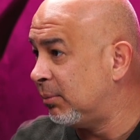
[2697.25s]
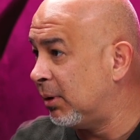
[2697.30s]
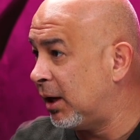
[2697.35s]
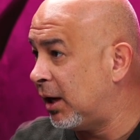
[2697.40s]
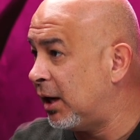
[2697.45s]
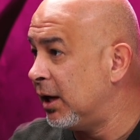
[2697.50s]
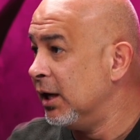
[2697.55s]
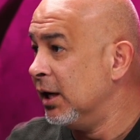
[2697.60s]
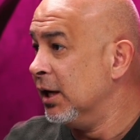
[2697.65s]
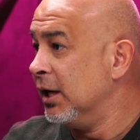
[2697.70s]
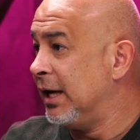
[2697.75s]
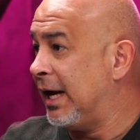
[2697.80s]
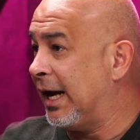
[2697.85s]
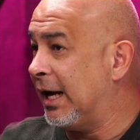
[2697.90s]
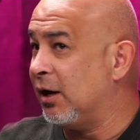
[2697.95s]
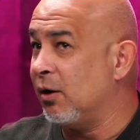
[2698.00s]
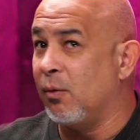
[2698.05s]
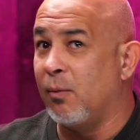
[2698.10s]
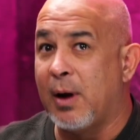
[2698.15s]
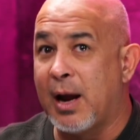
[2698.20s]
but
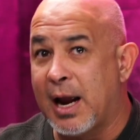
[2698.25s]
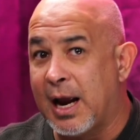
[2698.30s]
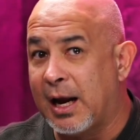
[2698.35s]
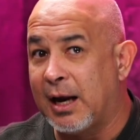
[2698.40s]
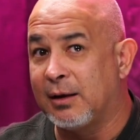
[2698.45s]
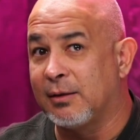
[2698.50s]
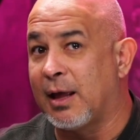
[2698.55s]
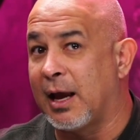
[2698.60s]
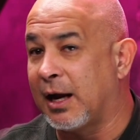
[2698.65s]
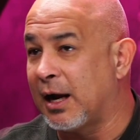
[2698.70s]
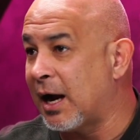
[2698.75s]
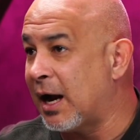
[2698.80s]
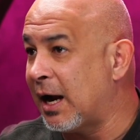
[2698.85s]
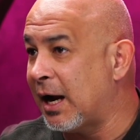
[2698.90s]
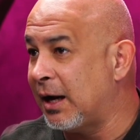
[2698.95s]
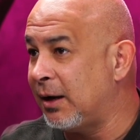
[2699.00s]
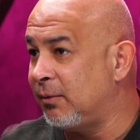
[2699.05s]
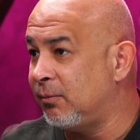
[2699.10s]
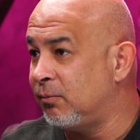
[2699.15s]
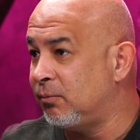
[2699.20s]
in a way, like
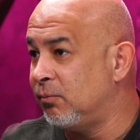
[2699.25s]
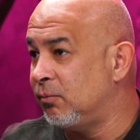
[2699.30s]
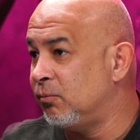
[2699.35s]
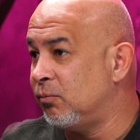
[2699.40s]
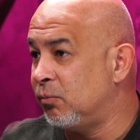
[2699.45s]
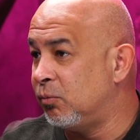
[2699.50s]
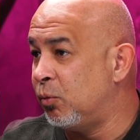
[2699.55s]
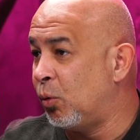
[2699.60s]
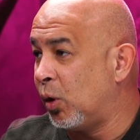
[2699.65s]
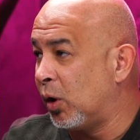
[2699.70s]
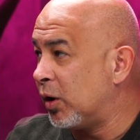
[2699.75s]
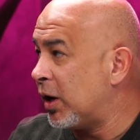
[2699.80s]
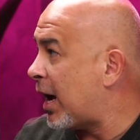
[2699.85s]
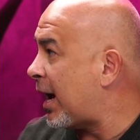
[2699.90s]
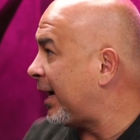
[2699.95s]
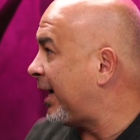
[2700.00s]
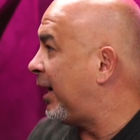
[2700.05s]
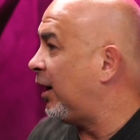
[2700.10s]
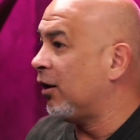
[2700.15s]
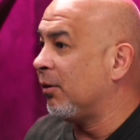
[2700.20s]
we're
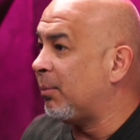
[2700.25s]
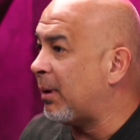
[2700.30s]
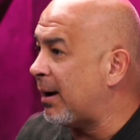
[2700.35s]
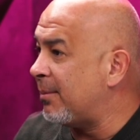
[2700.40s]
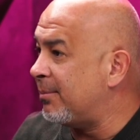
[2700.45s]
not here by